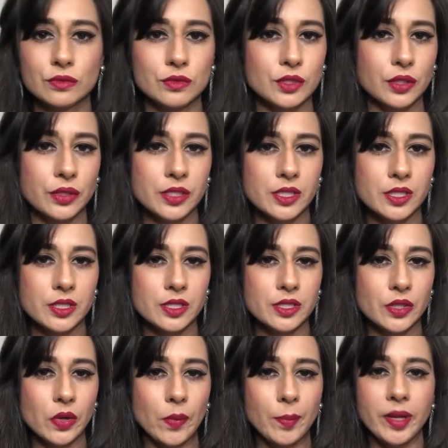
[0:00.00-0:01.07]
So this is
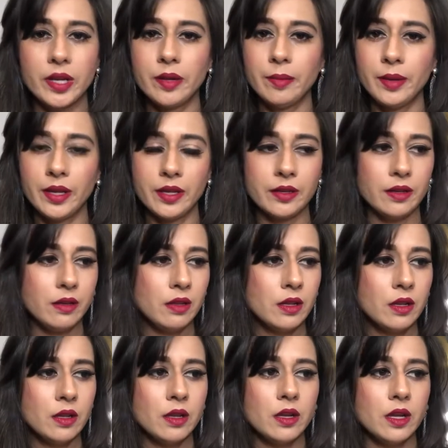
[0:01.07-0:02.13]
Copacabana.
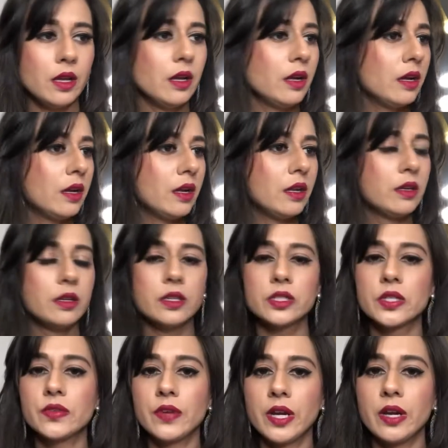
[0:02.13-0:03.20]
And
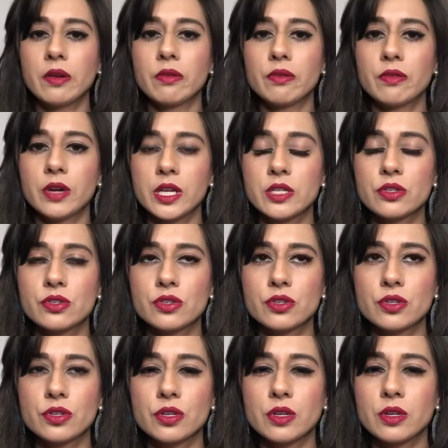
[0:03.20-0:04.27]
it's a very
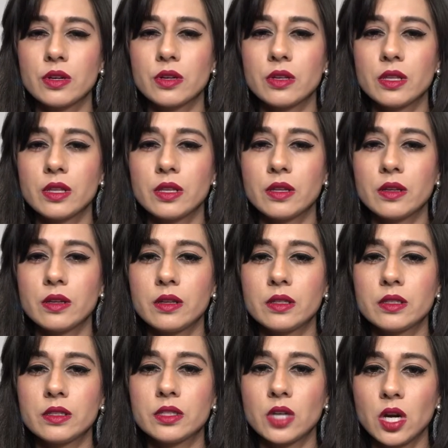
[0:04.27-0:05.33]
rich,
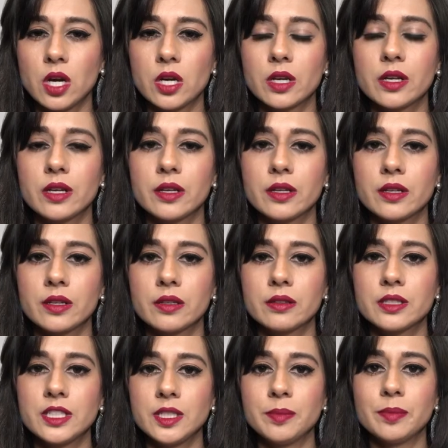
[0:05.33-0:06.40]
dark,
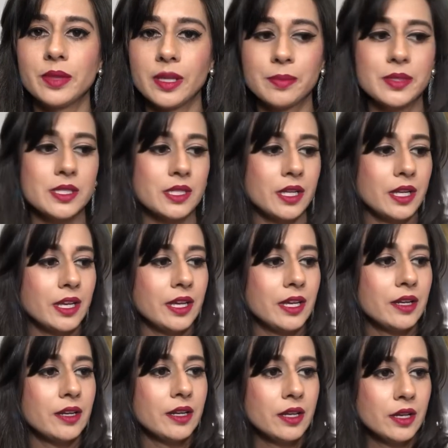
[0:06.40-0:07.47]
deep lipstick.
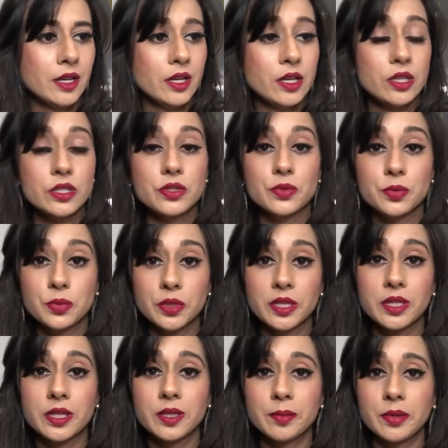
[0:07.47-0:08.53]
And it's
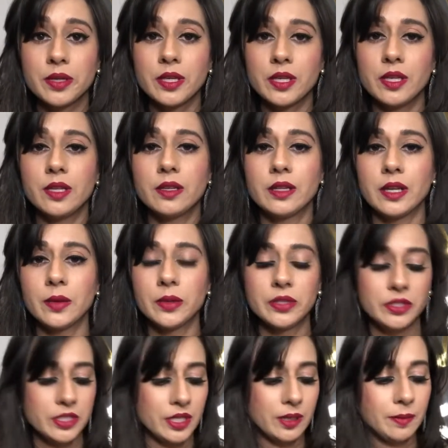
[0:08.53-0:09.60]
really pretty. Like when
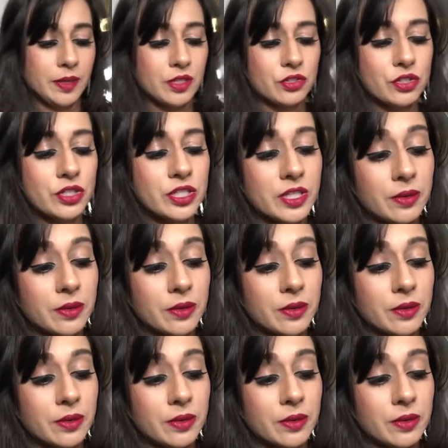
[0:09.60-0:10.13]
you take pictures,